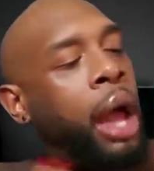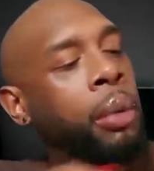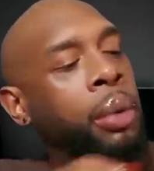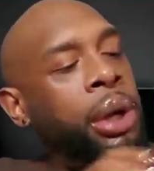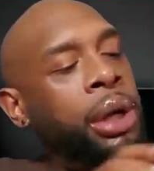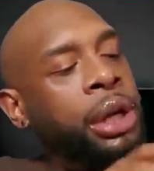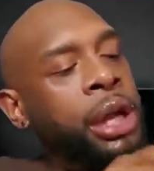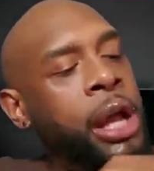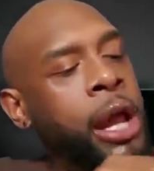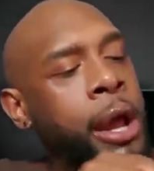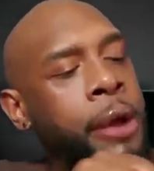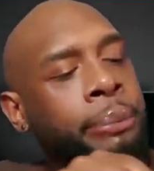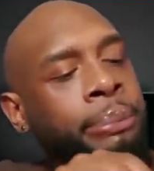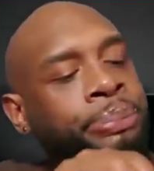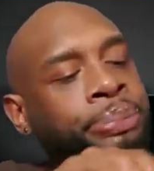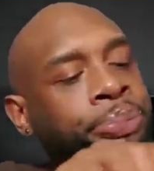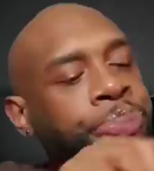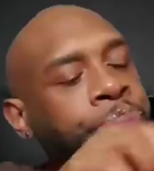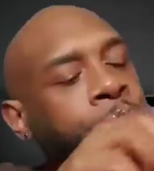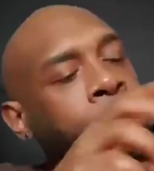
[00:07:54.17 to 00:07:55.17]
I really did.
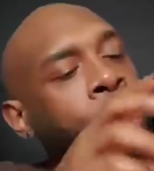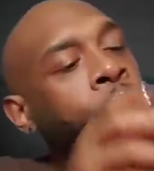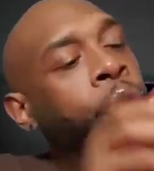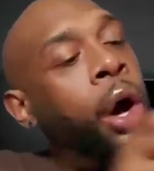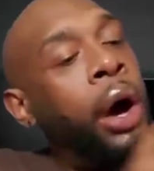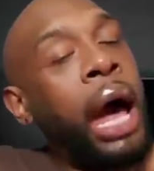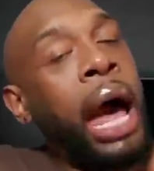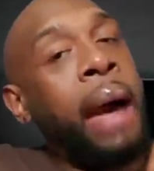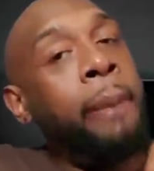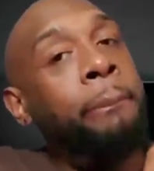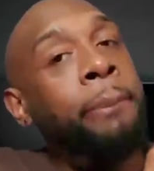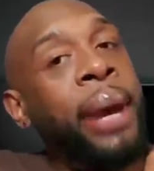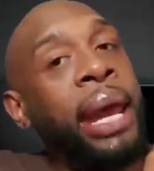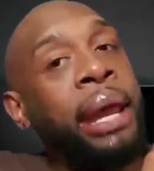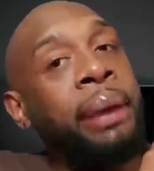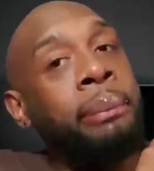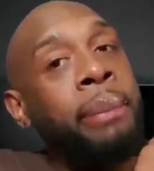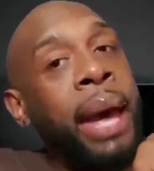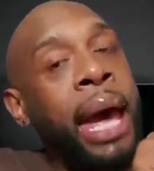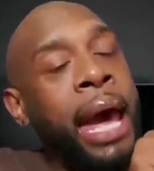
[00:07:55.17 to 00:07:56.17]
You know, I
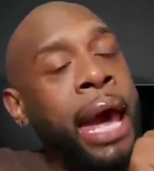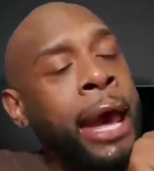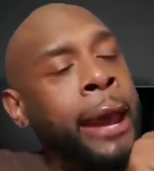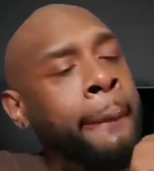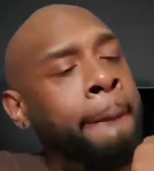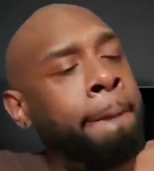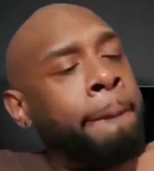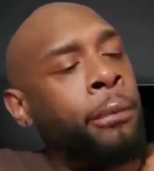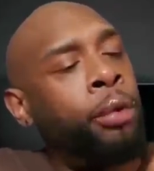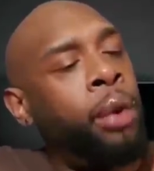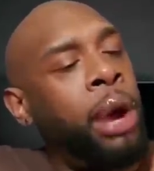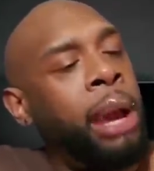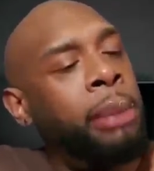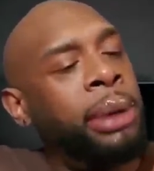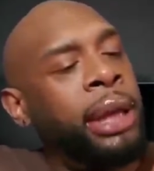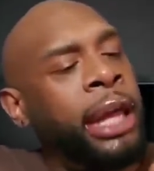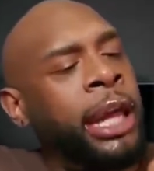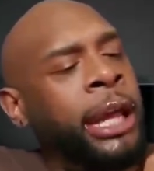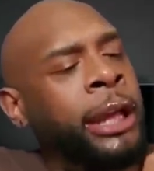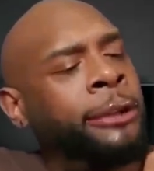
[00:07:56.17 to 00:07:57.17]
baked my
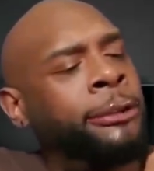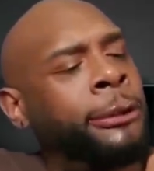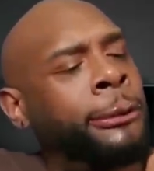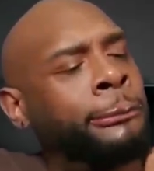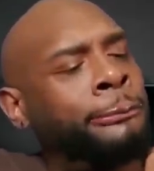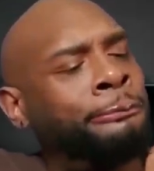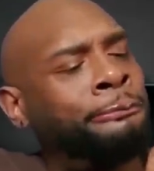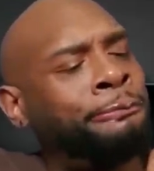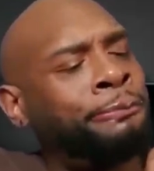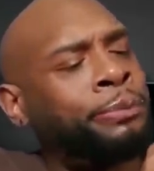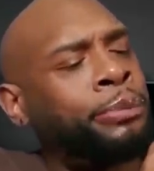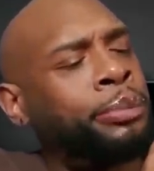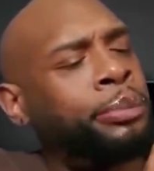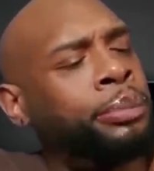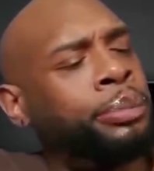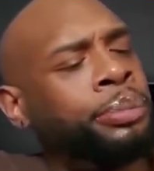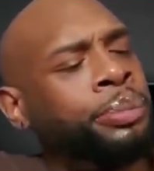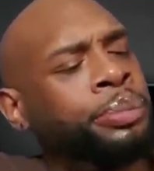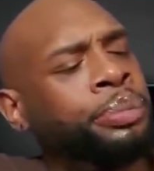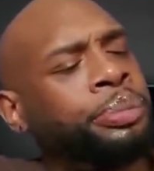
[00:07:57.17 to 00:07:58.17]
crab legs.
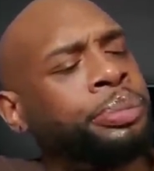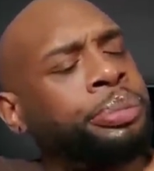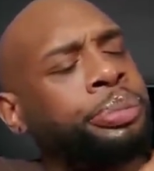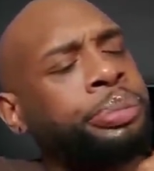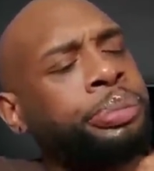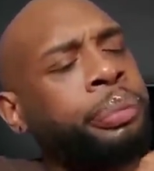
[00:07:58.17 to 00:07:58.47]
Mm.